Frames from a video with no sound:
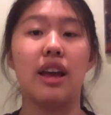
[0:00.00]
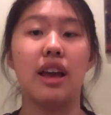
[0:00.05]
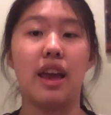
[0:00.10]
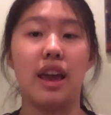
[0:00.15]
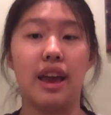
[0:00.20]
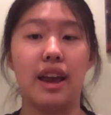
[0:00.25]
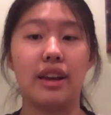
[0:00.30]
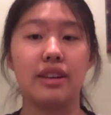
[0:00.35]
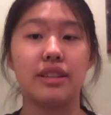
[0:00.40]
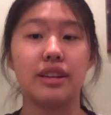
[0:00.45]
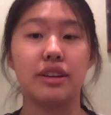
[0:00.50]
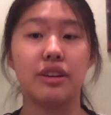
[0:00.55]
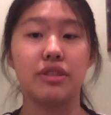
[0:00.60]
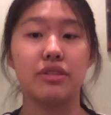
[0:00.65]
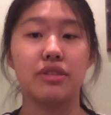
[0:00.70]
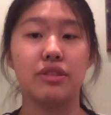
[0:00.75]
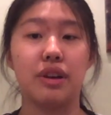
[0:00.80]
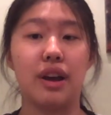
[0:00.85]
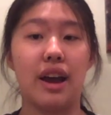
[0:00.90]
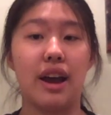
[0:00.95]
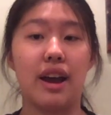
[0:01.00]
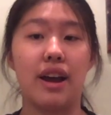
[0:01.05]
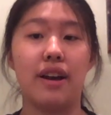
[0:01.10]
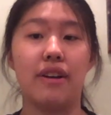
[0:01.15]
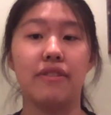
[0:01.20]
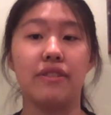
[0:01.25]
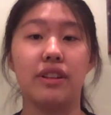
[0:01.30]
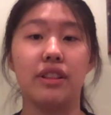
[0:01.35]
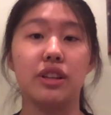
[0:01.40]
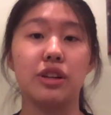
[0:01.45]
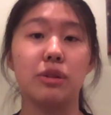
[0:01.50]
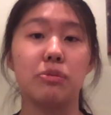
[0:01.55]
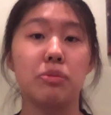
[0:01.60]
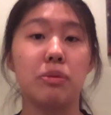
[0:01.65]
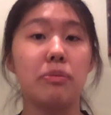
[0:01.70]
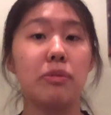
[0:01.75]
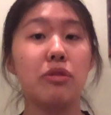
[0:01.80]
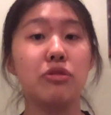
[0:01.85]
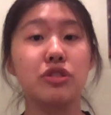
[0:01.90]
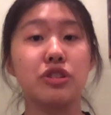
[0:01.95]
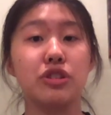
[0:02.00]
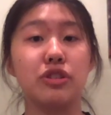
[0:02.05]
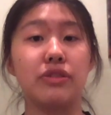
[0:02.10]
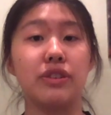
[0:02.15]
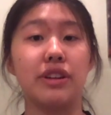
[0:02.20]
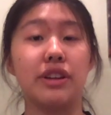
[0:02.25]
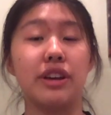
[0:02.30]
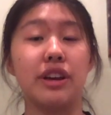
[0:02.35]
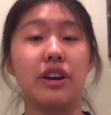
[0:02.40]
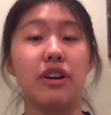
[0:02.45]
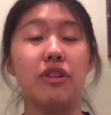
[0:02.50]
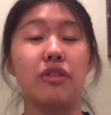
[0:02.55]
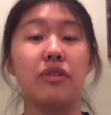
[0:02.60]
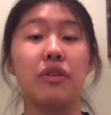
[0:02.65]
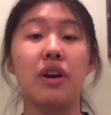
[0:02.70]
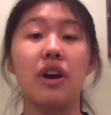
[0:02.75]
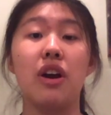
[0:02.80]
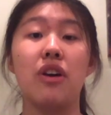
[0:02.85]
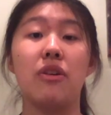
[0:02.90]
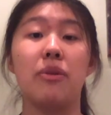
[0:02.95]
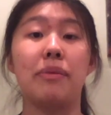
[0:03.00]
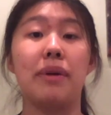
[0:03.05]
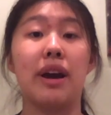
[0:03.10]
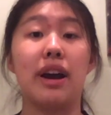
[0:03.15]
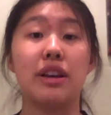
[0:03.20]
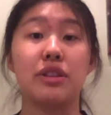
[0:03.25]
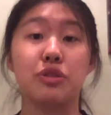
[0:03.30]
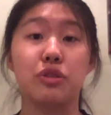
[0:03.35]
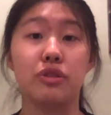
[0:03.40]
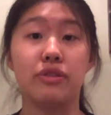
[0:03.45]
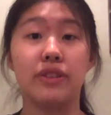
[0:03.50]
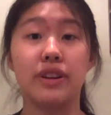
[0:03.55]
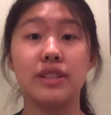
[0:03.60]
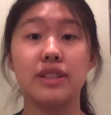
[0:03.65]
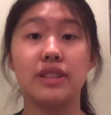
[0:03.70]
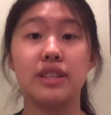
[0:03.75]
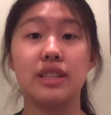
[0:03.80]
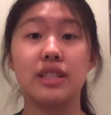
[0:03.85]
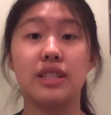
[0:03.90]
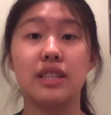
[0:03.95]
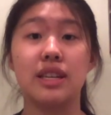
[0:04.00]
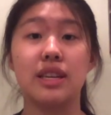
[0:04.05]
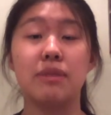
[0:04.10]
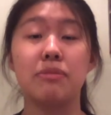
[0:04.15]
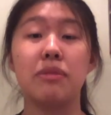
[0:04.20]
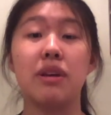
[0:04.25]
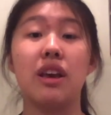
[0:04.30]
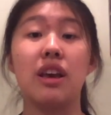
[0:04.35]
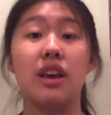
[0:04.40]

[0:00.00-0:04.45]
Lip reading: and I also have a little promotional video from a high school fencing team.